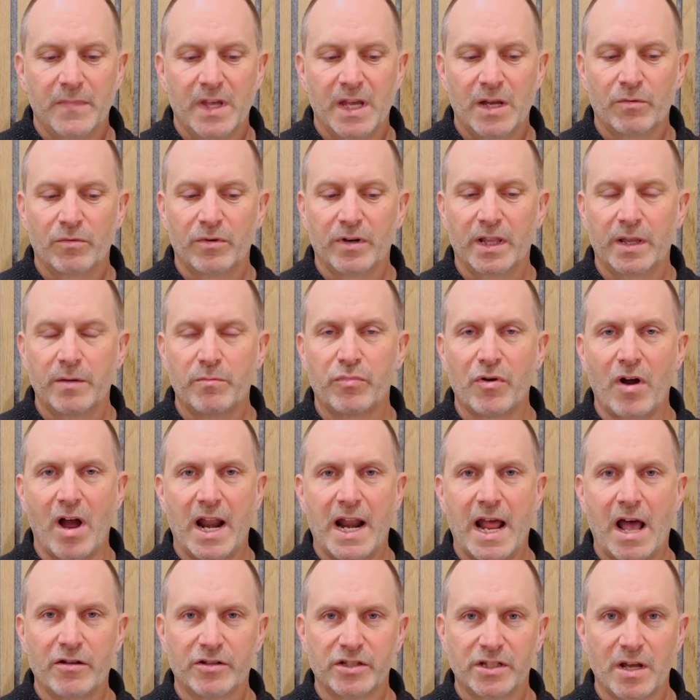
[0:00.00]
it really brought
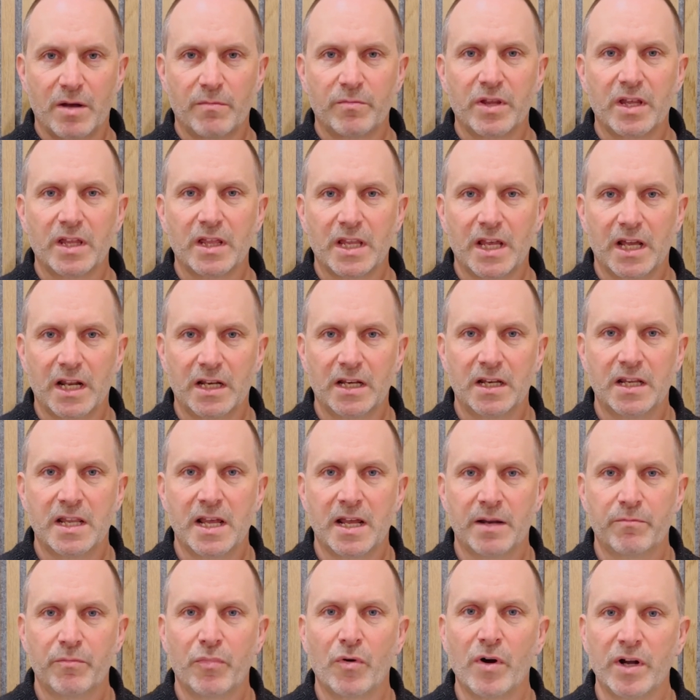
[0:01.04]
out something
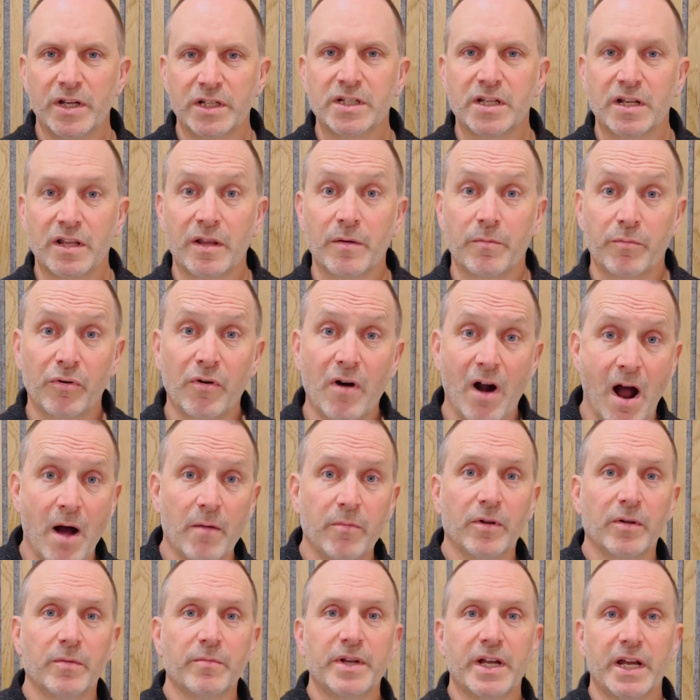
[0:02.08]
that points to the
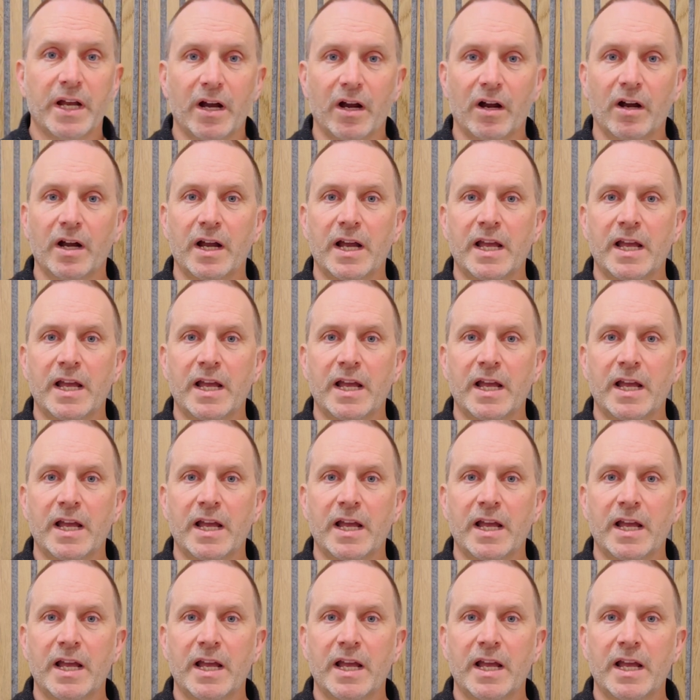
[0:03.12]
problem here